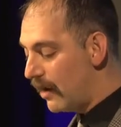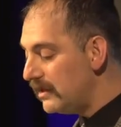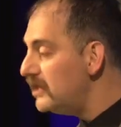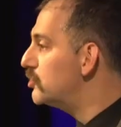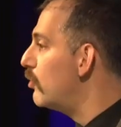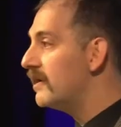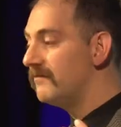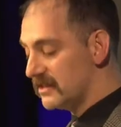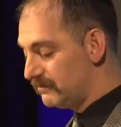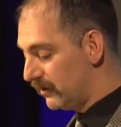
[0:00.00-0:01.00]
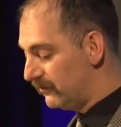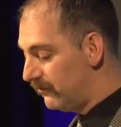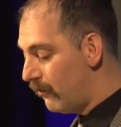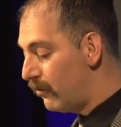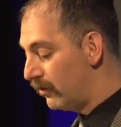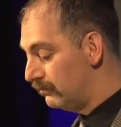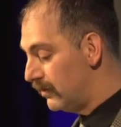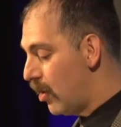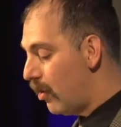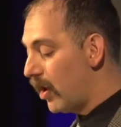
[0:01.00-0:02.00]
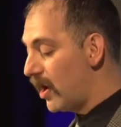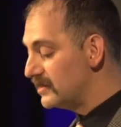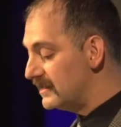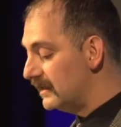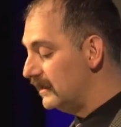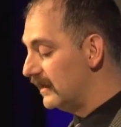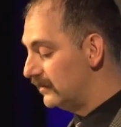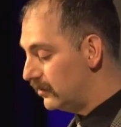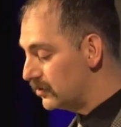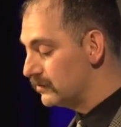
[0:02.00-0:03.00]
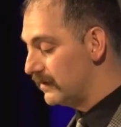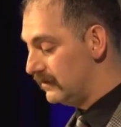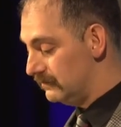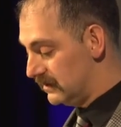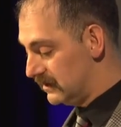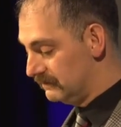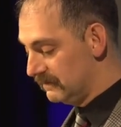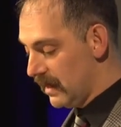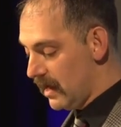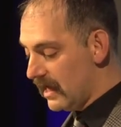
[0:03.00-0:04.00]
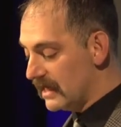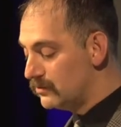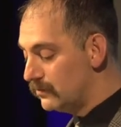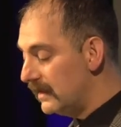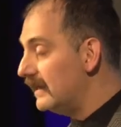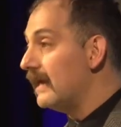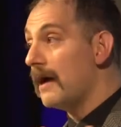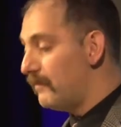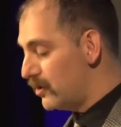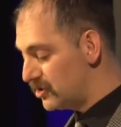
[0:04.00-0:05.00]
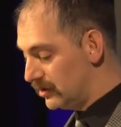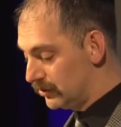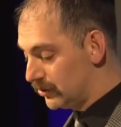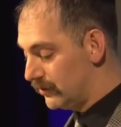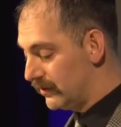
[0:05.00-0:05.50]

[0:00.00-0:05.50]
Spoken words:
How each one of us perform or articulate those rhythms is really a personal